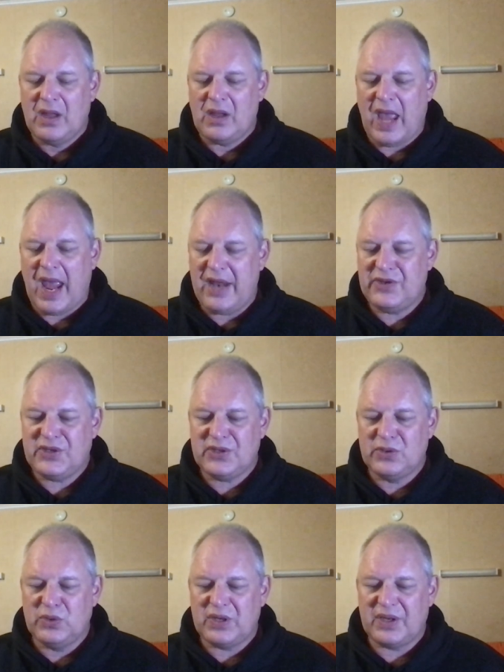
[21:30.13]
and
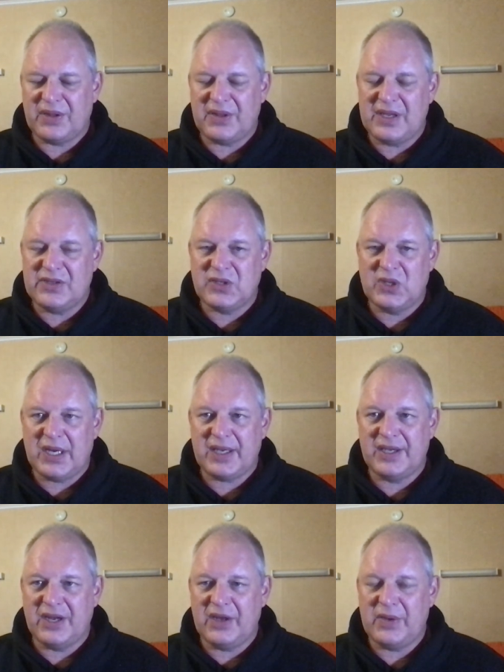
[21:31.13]
look, things like,
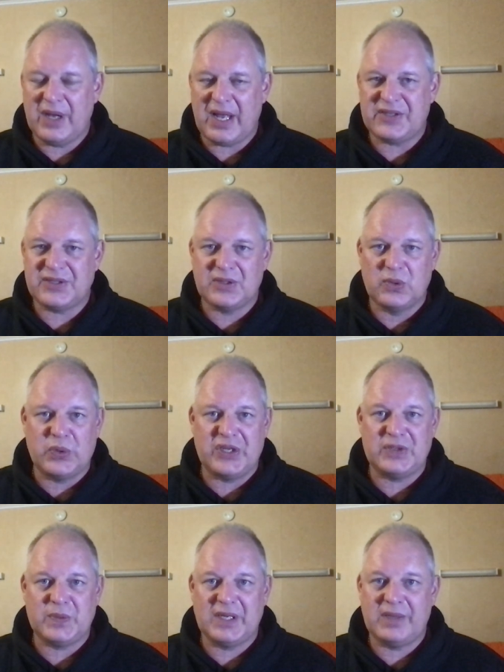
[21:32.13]
us
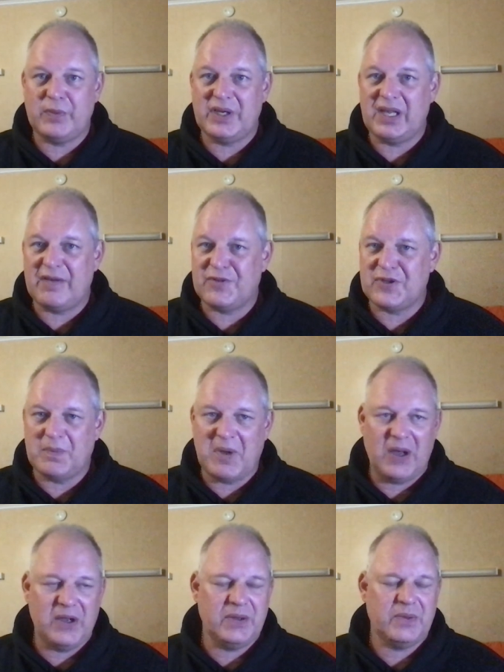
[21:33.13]
lawnies, we love to
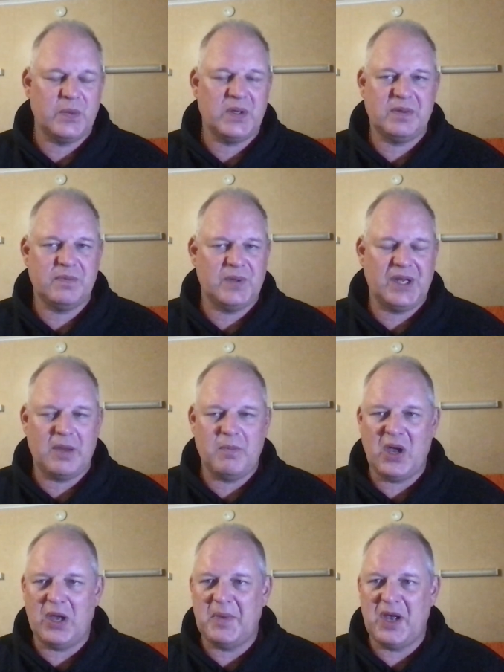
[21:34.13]
mow. We
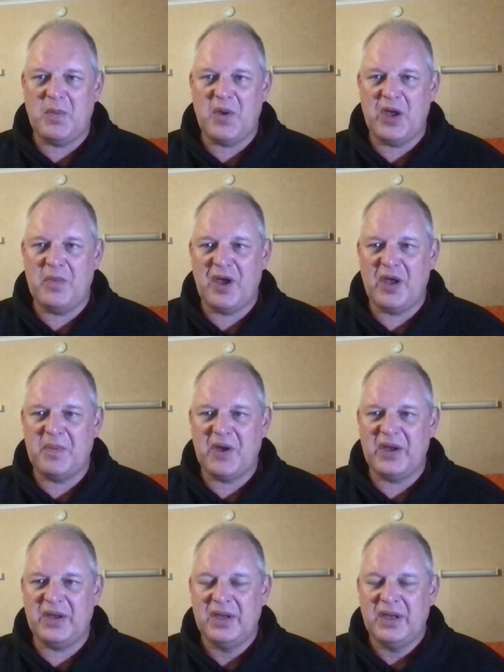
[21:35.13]

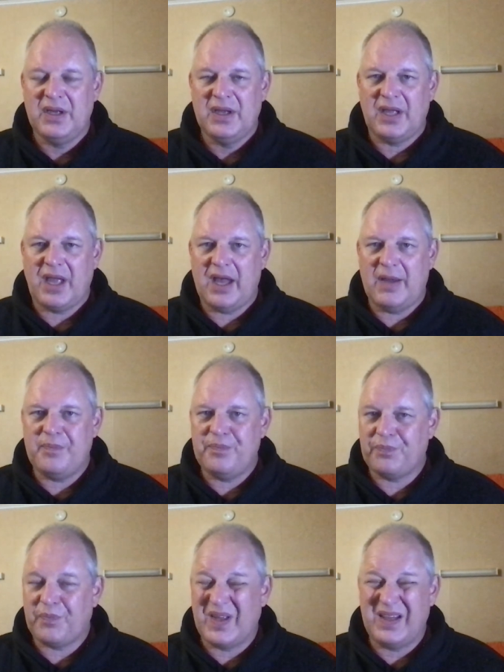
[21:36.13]
mow.
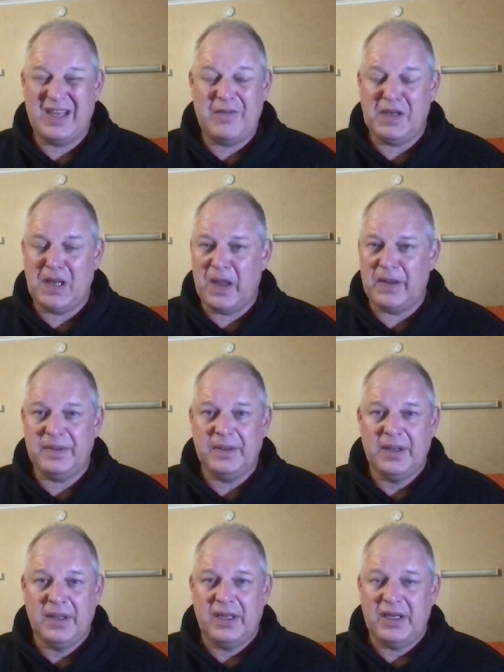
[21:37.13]
Leave it alone.
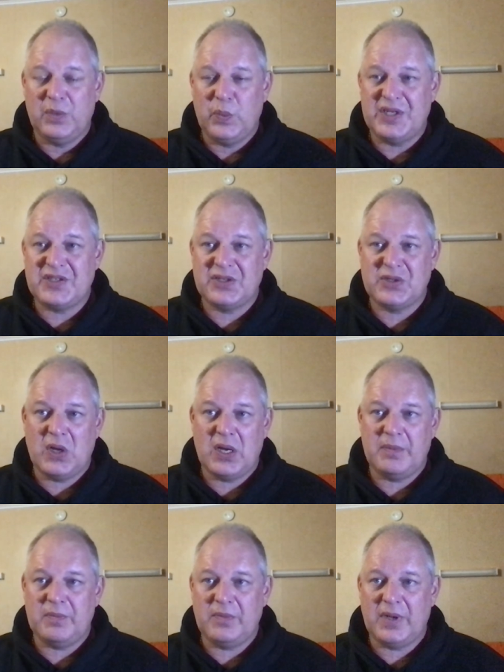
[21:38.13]
In winter
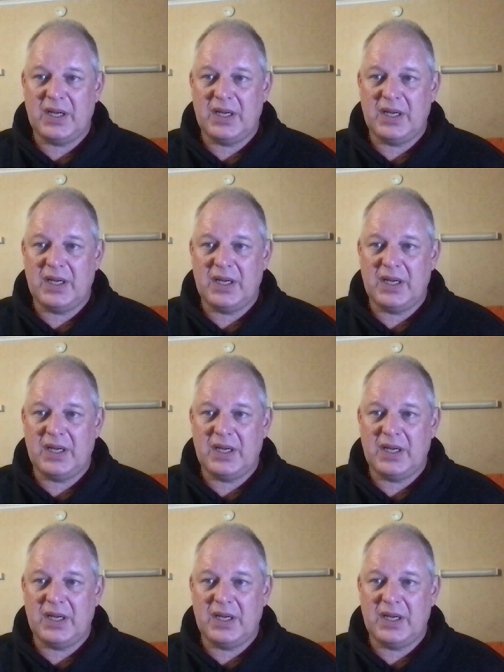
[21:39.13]
time,